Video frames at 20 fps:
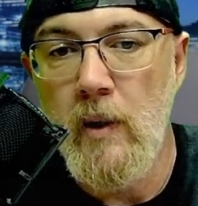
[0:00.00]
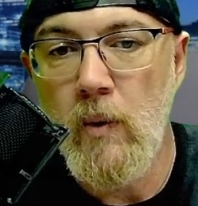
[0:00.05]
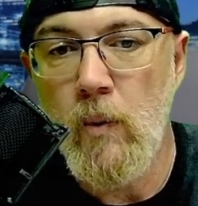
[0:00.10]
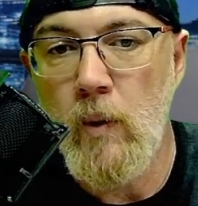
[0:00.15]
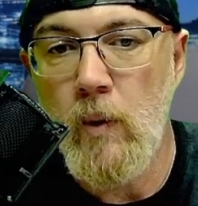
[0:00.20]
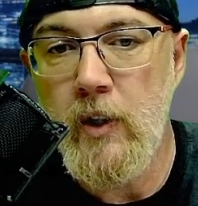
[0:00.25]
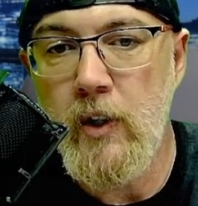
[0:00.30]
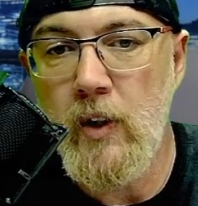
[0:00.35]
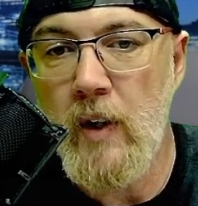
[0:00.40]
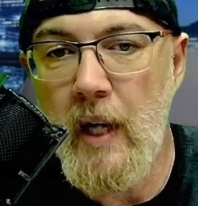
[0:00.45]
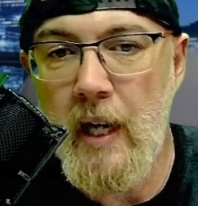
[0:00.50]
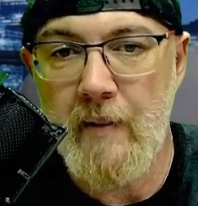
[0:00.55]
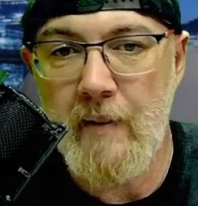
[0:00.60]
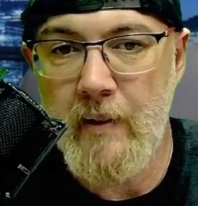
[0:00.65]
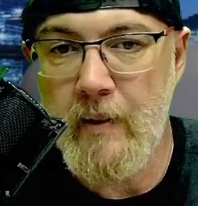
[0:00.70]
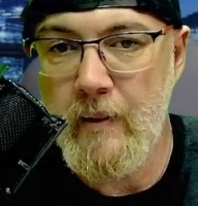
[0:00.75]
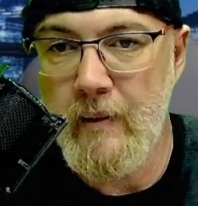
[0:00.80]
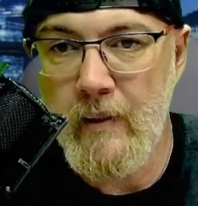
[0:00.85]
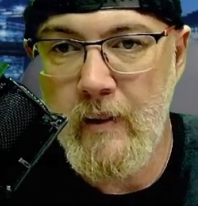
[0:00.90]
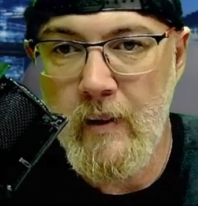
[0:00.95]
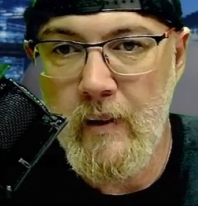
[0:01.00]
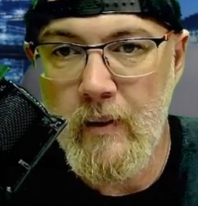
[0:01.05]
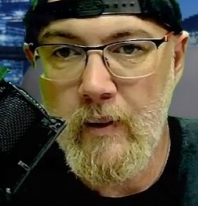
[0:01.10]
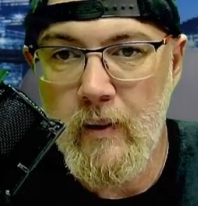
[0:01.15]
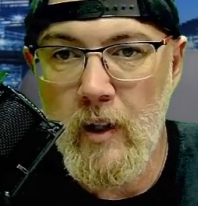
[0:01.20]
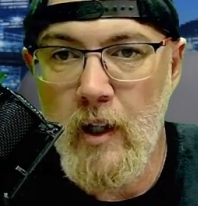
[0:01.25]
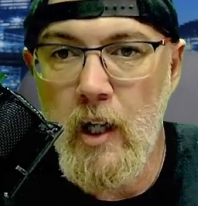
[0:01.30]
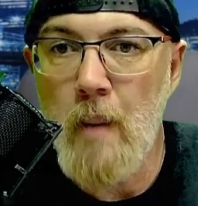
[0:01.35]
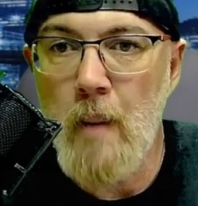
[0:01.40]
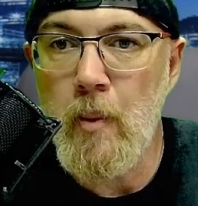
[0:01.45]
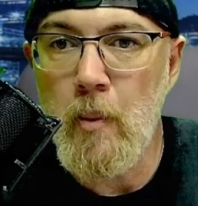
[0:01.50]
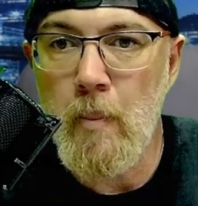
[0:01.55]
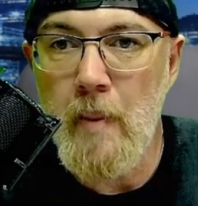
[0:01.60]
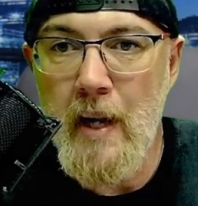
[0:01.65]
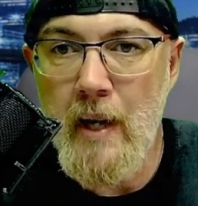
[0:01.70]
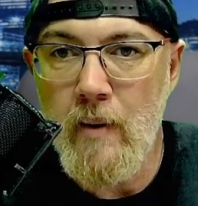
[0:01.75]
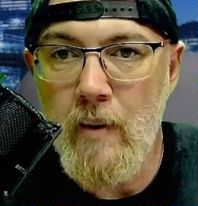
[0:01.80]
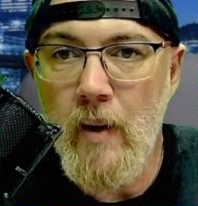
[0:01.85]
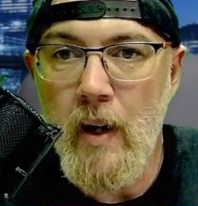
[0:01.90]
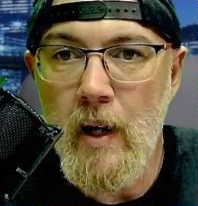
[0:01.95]
when you're having, you know, a couple
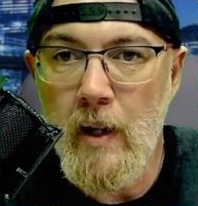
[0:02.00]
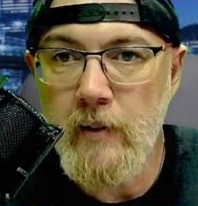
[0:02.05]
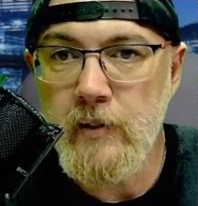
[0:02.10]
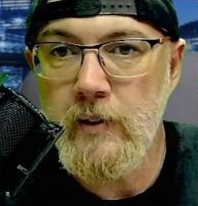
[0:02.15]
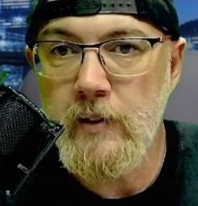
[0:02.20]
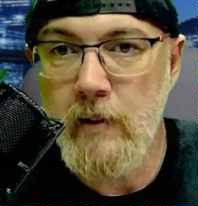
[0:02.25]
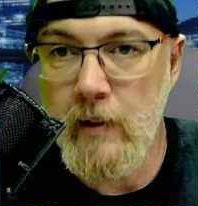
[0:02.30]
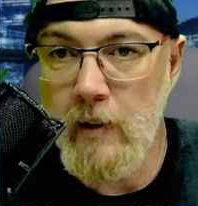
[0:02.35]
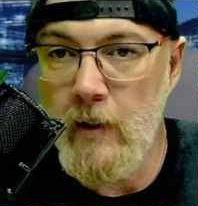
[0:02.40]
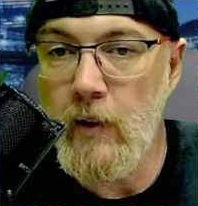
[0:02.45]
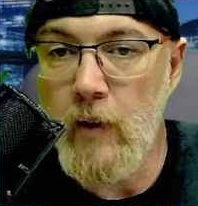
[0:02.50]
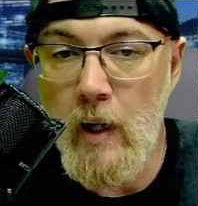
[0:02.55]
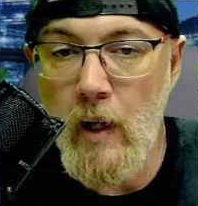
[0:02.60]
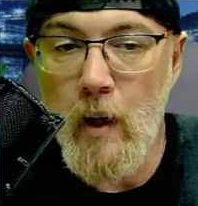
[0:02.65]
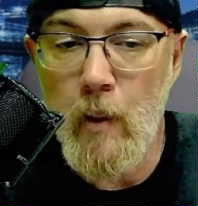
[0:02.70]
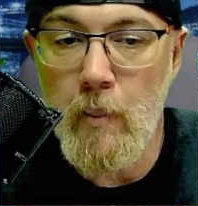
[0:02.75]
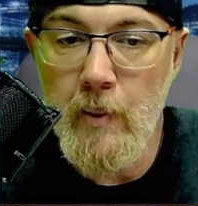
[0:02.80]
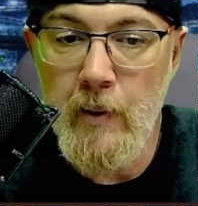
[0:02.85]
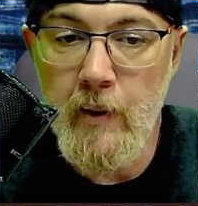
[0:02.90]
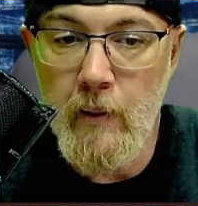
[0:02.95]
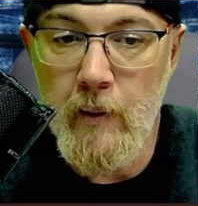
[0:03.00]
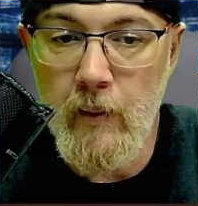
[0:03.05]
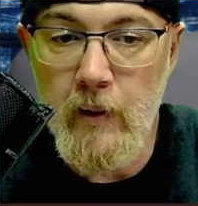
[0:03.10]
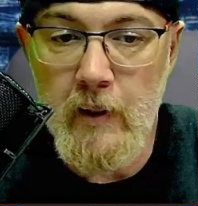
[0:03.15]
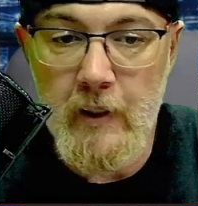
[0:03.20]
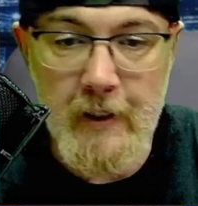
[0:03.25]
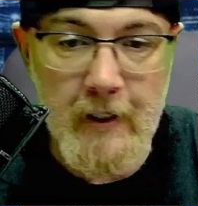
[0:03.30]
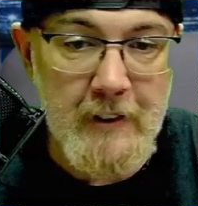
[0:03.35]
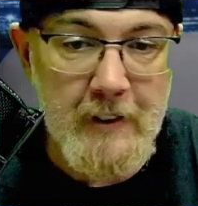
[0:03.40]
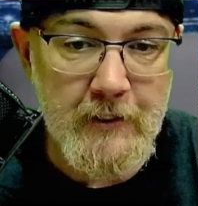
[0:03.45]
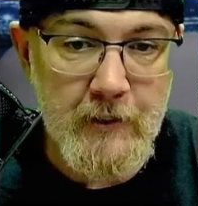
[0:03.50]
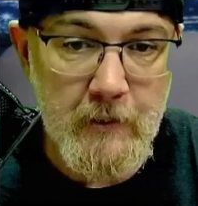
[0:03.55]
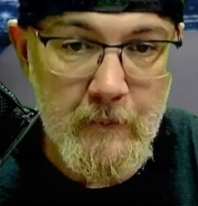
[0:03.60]
bad rounds. It'll help. It really does.